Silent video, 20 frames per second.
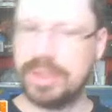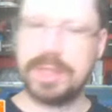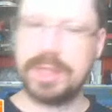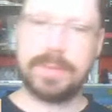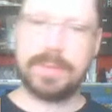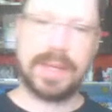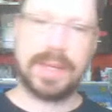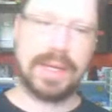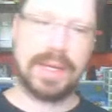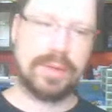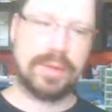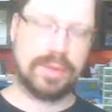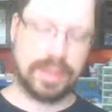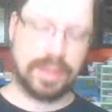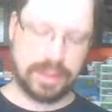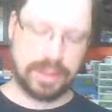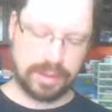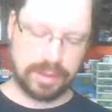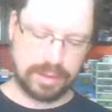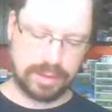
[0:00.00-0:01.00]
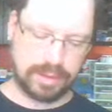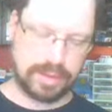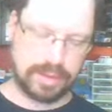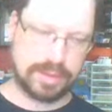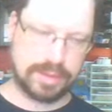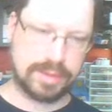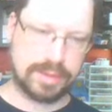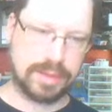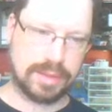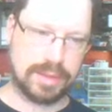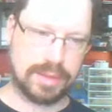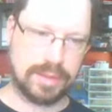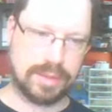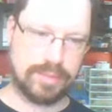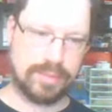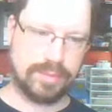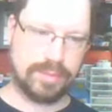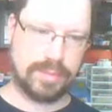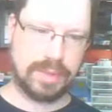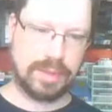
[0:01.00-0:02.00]
panel here is a
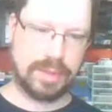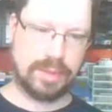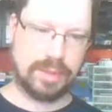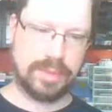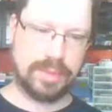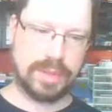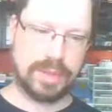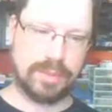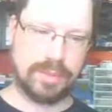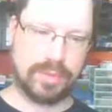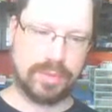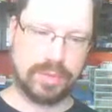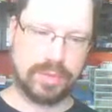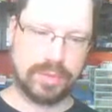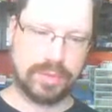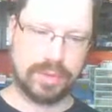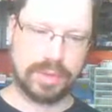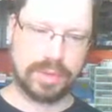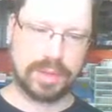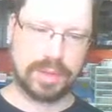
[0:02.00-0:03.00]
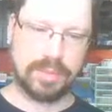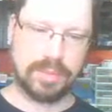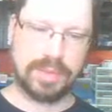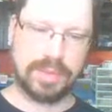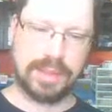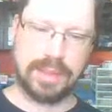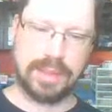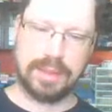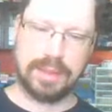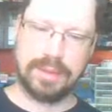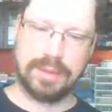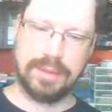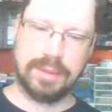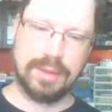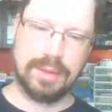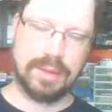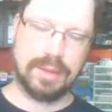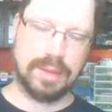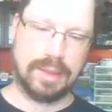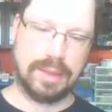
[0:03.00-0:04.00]
little bit more complicated.
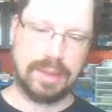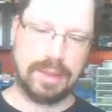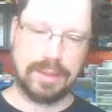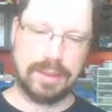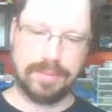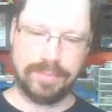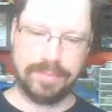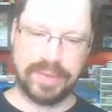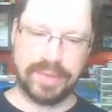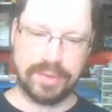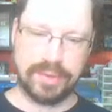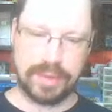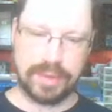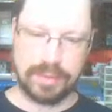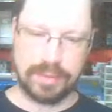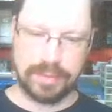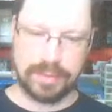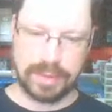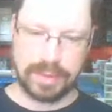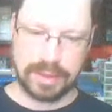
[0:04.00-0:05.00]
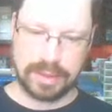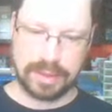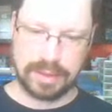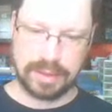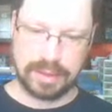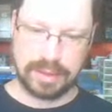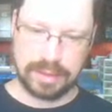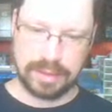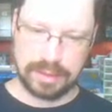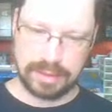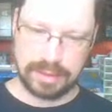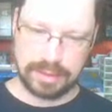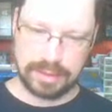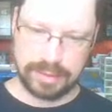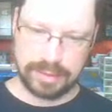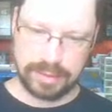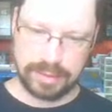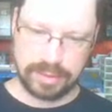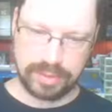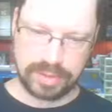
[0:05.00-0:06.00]
You know,
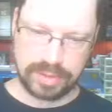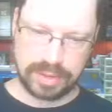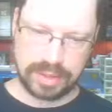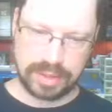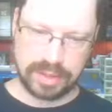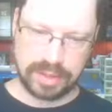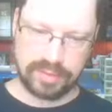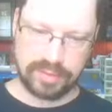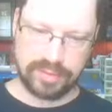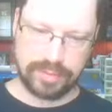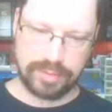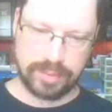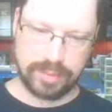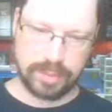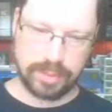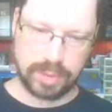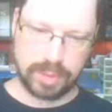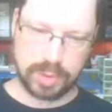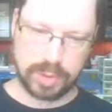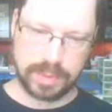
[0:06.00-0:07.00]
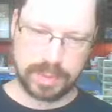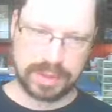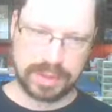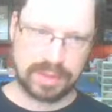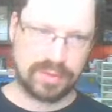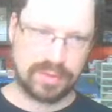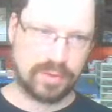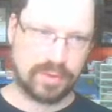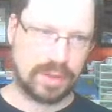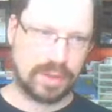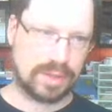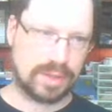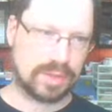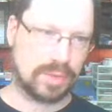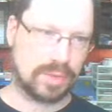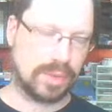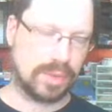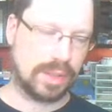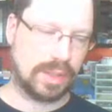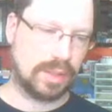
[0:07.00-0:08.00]
there's a lot of perspective things
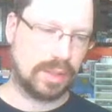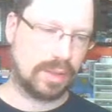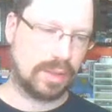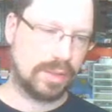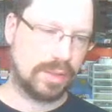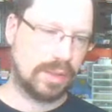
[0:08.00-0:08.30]
going on.